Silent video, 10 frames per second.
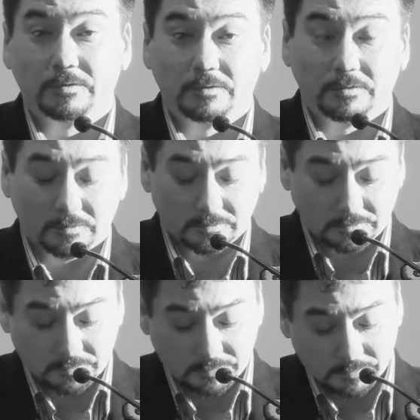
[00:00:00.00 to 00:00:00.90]

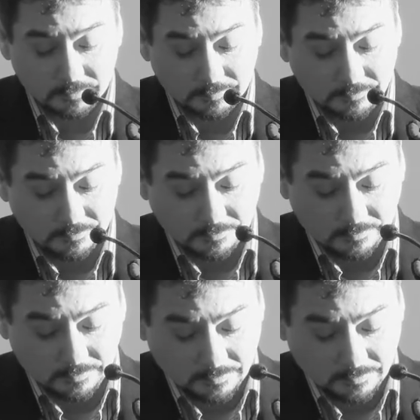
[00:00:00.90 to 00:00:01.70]
[no speech]